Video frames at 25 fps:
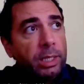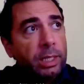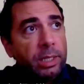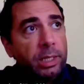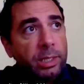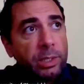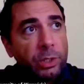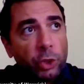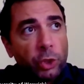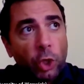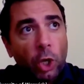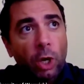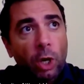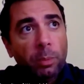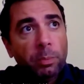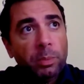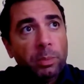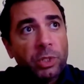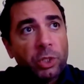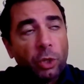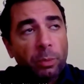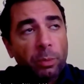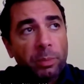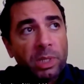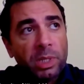There is
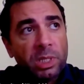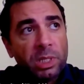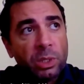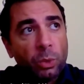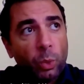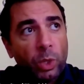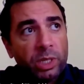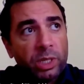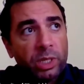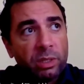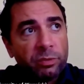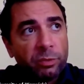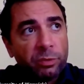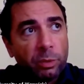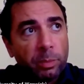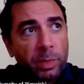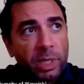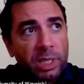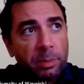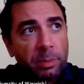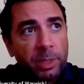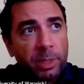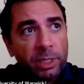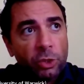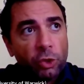Tom. Tom is a wonderful
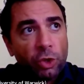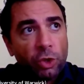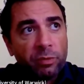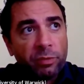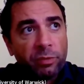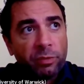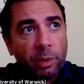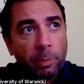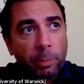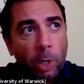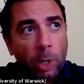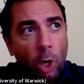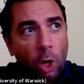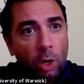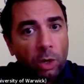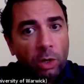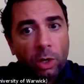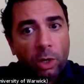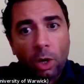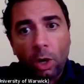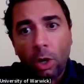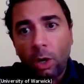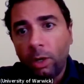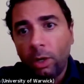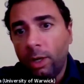mathematician from
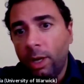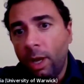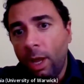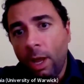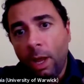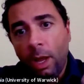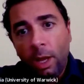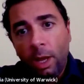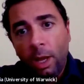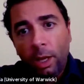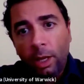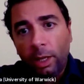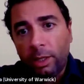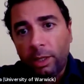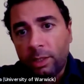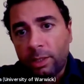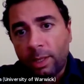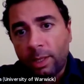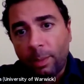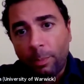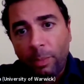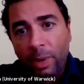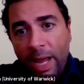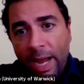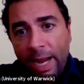Hong Kong.
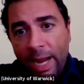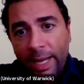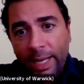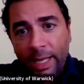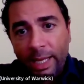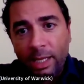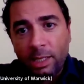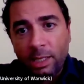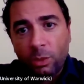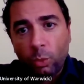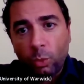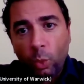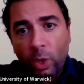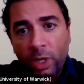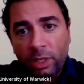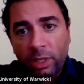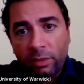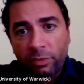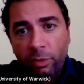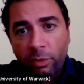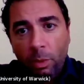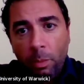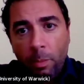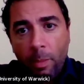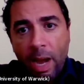He's applying his
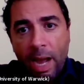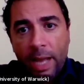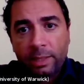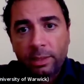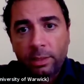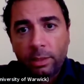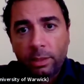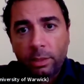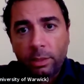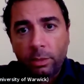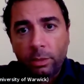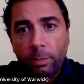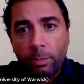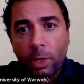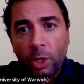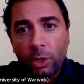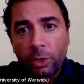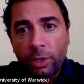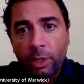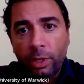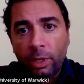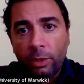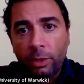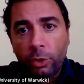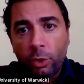wonderful math to
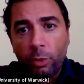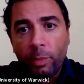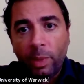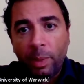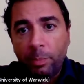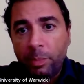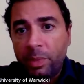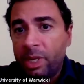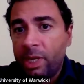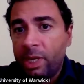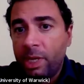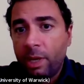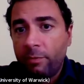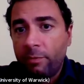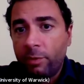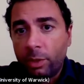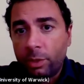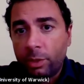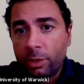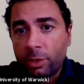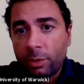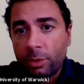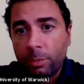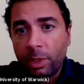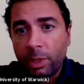model human
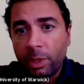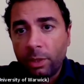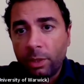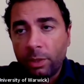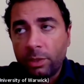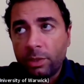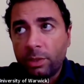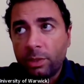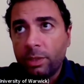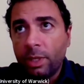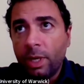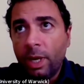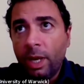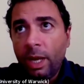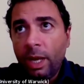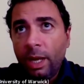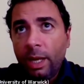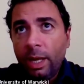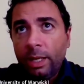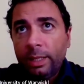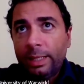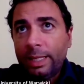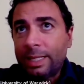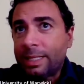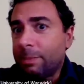behaviors, because
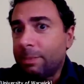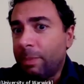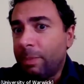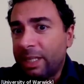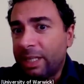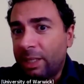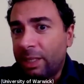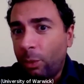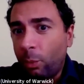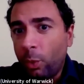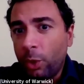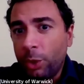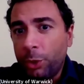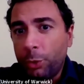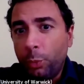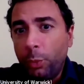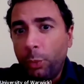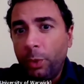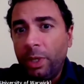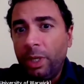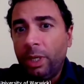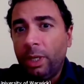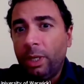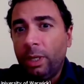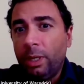it doesn't matter what
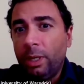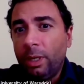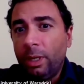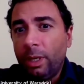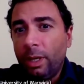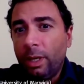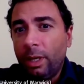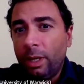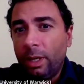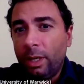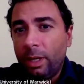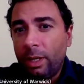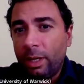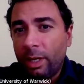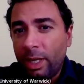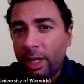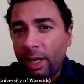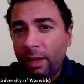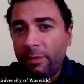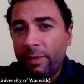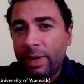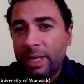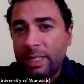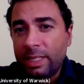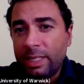we
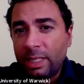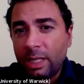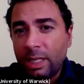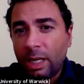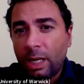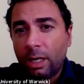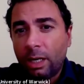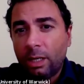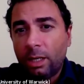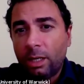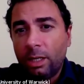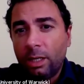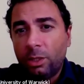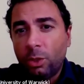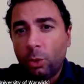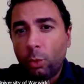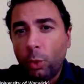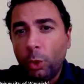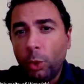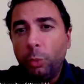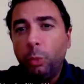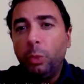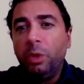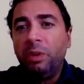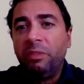give as a target or
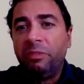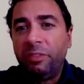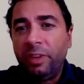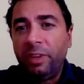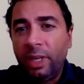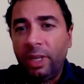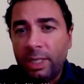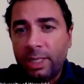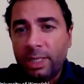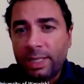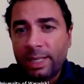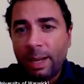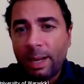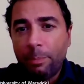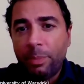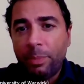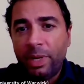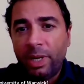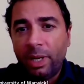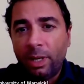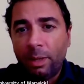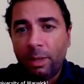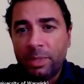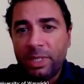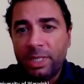what we think is
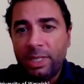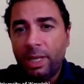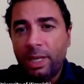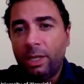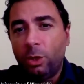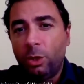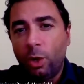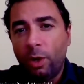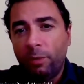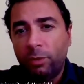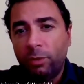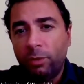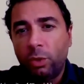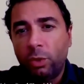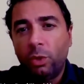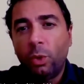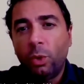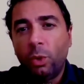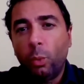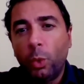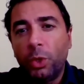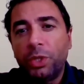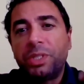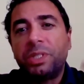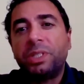happening, but then you have to
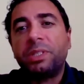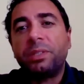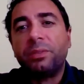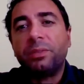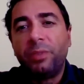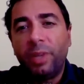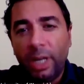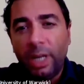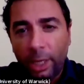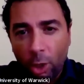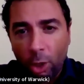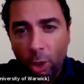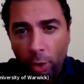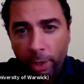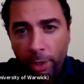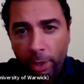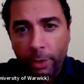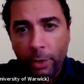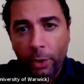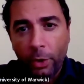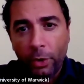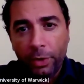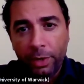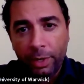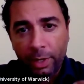know what's really
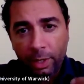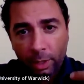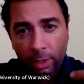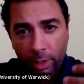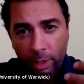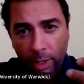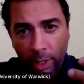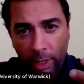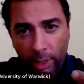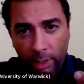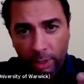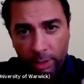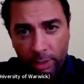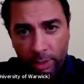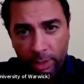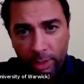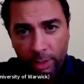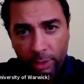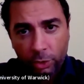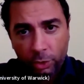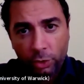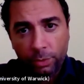going on. And